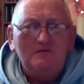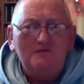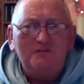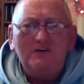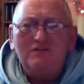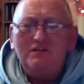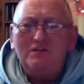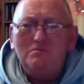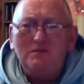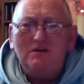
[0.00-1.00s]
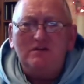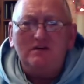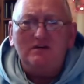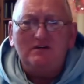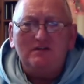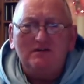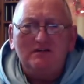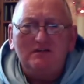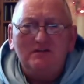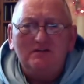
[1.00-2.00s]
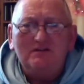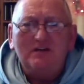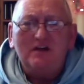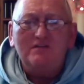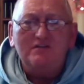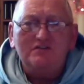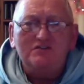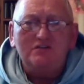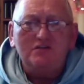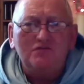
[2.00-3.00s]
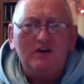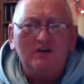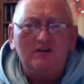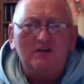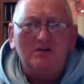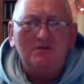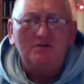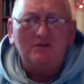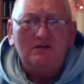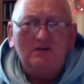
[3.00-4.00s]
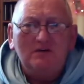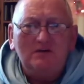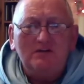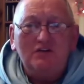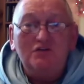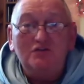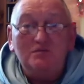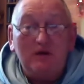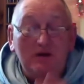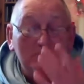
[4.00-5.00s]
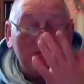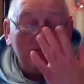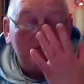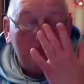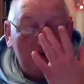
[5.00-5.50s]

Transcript: Fear in the media, the television, the radio, the newspapers and